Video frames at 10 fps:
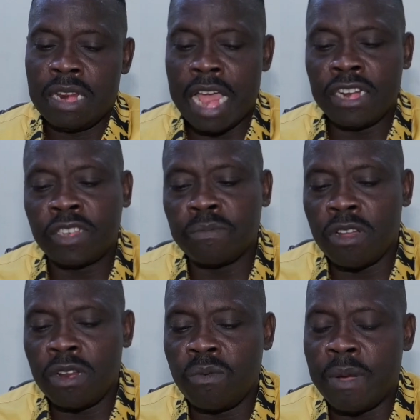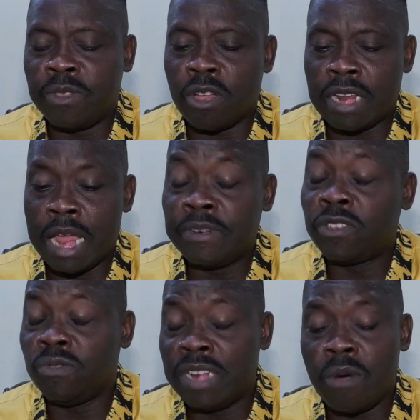Now, this morning we'll be talking about this.
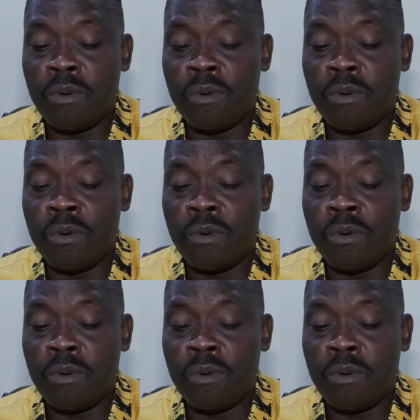Today